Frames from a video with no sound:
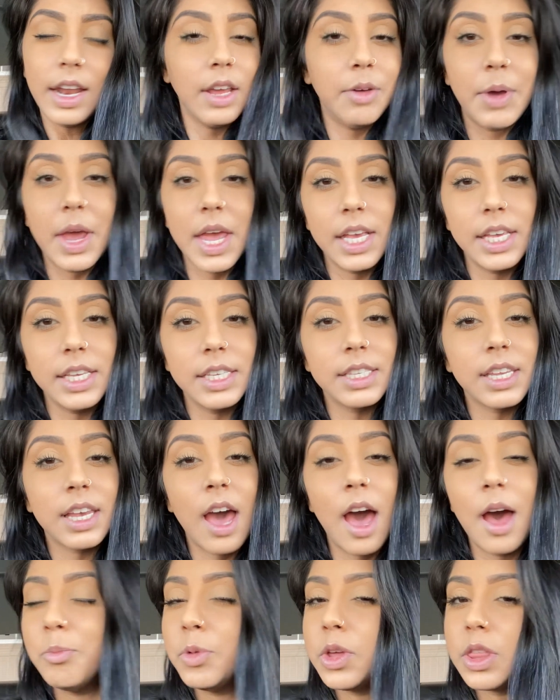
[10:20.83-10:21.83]
Anyway,
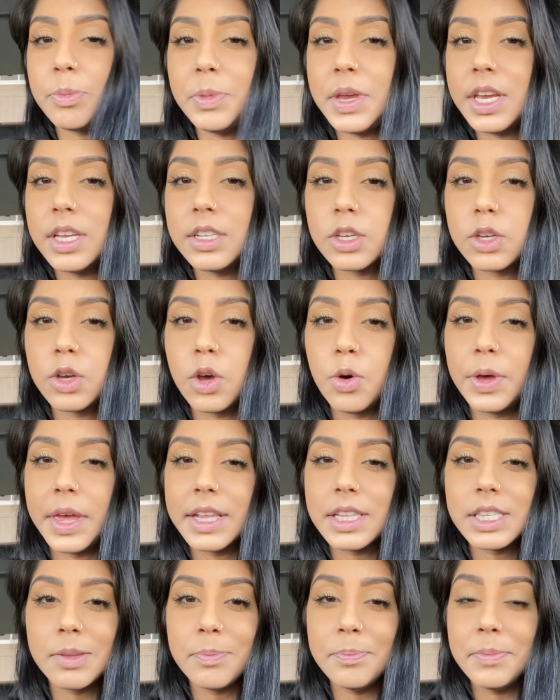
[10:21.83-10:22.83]
come with me to go
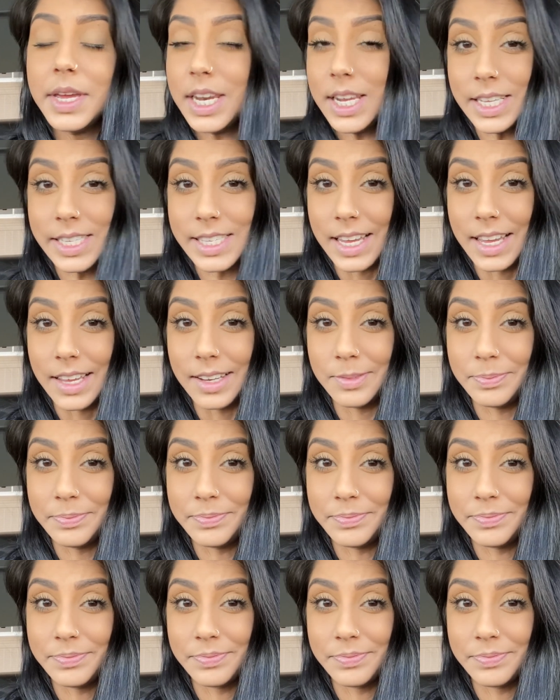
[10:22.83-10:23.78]
get some medicine.